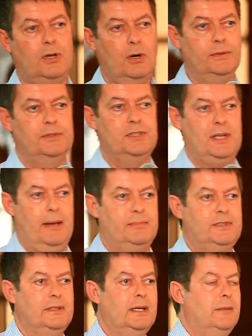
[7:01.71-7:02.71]
concept,
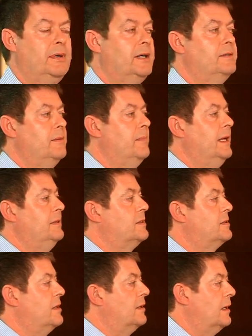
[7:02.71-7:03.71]
because it
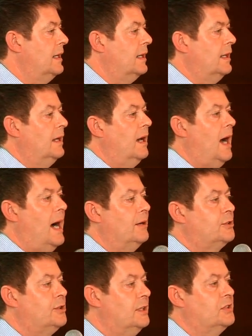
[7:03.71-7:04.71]
means that our
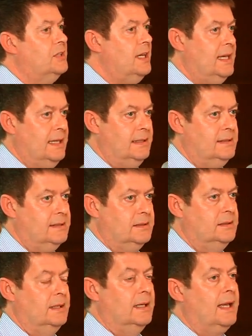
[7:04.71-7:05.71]
trustees
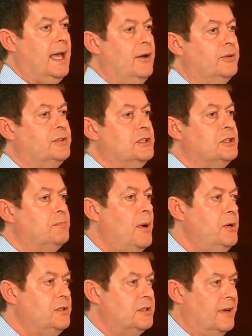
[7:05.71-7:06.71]
cannot
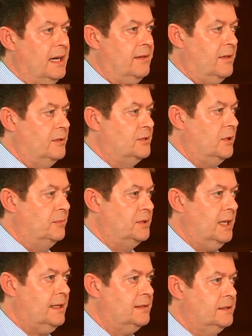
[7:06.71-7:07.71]
dispose of any of those
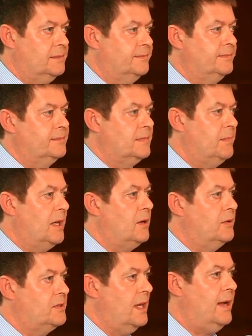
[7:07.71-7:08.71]
objects
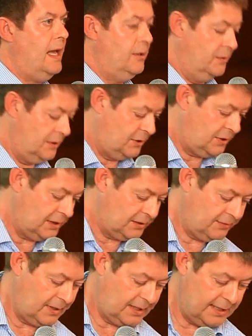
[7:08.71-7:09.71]
because they're held in trust
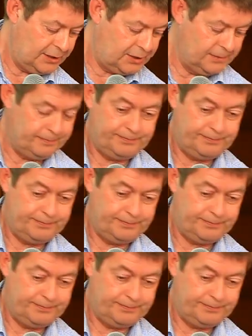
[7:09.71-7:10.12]
for the nation.